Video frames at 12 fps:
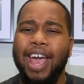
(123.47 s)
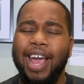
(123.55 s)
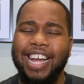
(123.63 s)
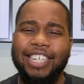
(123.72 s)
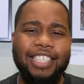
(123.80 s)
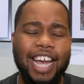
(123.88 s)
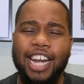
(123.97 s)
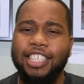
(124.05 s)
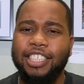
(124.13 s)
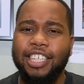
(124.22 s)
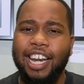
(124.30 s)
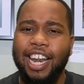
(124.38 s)

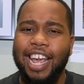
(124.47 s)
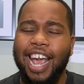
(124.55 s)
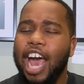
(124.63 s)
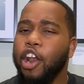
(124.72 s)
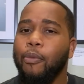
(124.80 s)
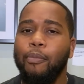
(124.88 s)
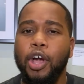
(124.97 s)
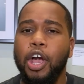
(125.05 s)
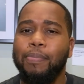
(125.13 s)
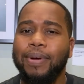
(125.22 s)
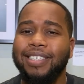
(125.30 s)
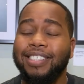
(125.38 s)
intentionally and on
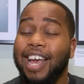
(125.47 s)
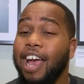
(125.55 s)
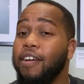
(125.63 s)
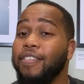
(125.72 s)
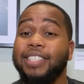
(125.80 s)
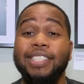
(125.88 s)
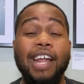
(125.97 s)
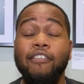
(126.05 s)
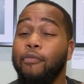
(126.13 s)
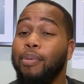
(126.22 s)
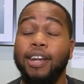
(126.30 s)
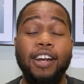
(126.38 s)
purpose. There's
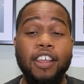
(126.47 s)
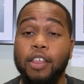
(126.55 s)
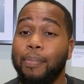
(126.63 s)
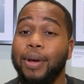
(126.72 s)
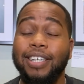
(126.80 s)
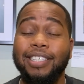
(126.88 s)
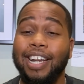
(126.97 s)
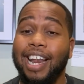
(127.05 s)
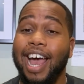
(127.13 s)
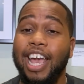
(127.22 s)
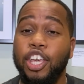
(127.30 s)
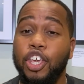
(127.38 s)
never been another person
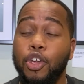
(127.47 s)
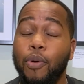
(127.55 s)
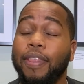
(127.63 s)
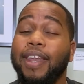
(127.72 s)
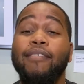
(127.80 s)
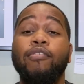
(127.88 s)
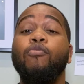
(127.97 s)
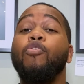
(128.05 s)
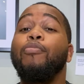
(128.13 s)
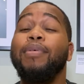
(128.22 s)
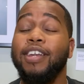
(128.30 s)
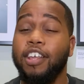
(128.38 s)
like you and there never
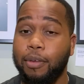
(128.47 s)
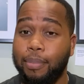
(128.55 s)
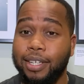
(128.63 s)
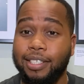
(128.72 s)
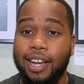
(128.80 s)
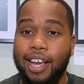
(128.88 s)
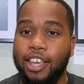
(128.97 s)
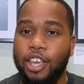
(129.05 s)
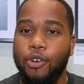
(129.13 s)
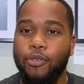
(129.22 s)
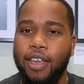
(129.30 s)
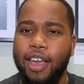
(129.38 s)
will be another person like
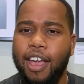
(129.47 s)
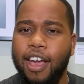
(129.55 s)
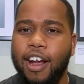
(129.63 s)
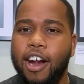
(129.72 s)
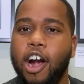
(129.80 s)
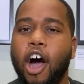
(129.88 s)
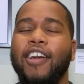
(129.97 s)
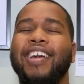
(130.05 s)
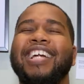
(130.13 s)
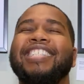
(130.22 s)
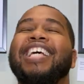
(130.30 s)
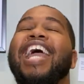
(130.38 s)
you. God
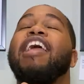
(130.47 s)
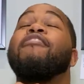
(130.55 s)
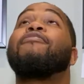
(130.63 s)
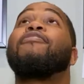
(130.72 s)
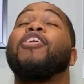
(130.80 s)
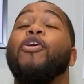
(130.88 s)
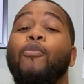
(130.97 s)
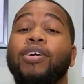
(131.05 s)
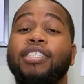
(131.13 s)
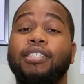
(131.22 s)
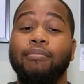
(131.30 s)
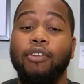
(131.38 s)
in his infinite
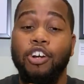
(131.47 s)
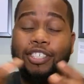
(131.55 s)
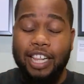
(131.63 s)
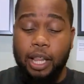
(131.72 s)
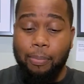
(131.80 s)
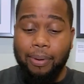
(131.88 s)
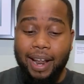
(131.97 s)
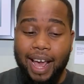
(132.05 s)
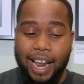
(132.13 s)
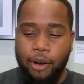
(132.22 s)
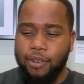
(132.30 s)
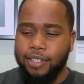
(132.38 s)
wisdom looked at the
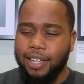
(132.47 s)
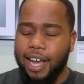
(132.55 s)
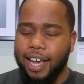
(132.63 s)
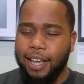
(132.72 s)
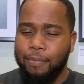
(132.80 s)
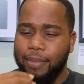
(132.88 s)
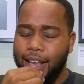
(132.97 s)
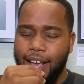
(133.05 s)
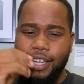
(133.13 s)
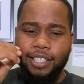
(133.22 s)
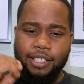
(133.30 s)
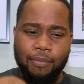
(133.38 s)
planet and was like,
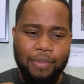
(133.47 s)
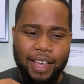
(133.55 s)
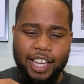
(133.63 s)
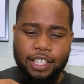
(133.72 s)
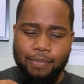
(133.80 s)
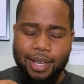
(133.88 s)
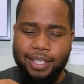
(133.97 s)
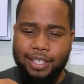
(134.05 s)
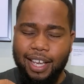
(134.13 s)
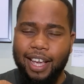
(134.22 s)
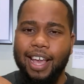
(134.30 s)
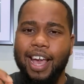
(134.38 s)
something is
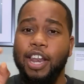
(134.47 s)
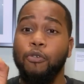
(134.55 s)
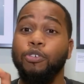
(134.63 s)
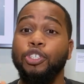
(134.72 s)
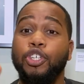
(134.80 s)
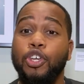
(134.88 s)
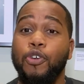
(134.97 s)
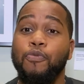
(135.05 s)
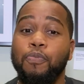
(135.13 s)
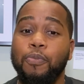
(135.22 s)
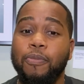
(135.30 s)
missing and it was you.